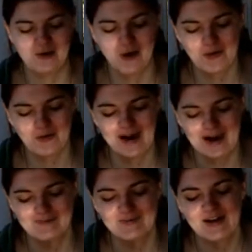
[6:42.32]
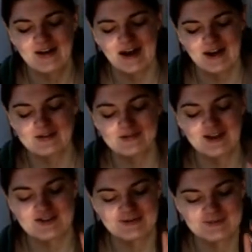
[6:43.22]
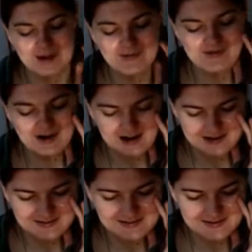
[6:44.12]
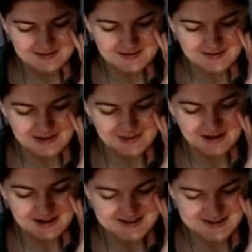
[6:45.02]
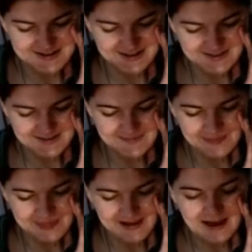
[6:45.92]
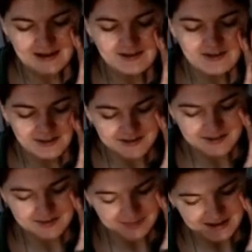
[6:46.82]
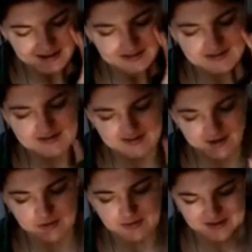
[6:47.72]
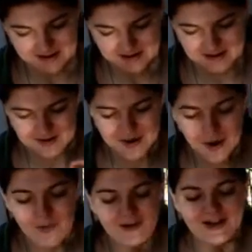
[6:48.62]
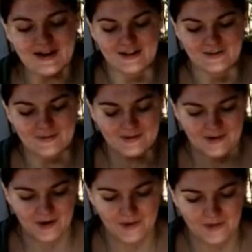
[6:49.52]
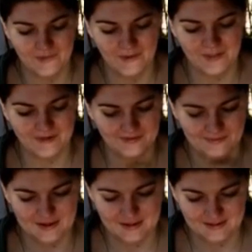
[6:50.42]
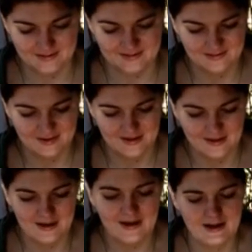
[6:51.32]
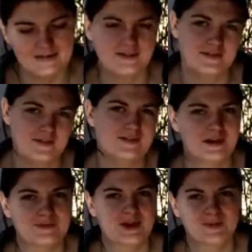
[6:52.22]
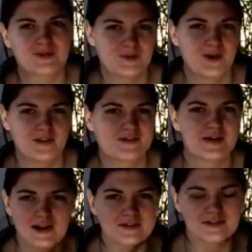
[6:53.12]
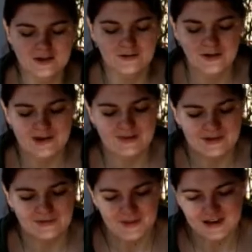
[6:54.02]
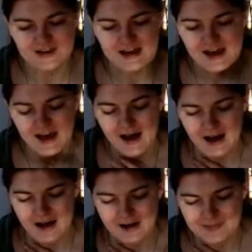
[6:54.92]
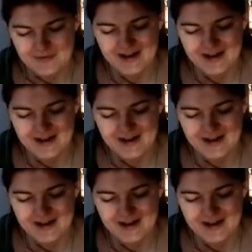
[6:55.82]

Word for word: program as a way to memorize like my ideas. And it looks completely stupid and no one else would know what this means. And sometimes, to be honest, I didn't know what I meant with it um,